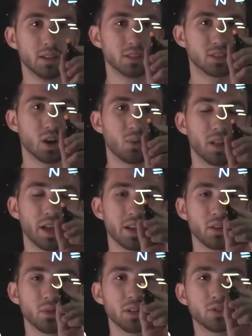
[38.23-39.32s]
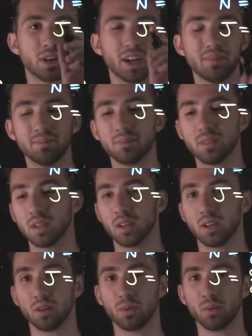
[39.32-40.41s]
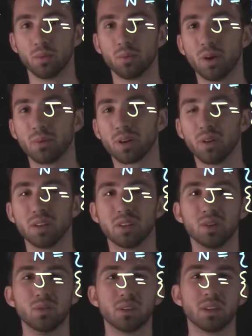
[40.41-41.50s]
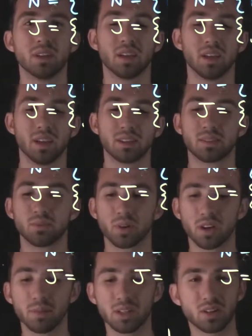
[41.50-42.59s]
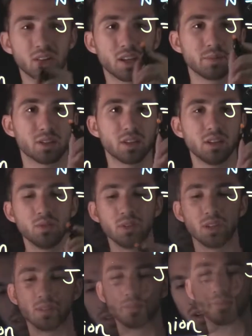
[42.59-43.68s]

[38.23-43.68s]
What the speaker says: So while I can only dream, what we're going to do is we're going to be talking about the union.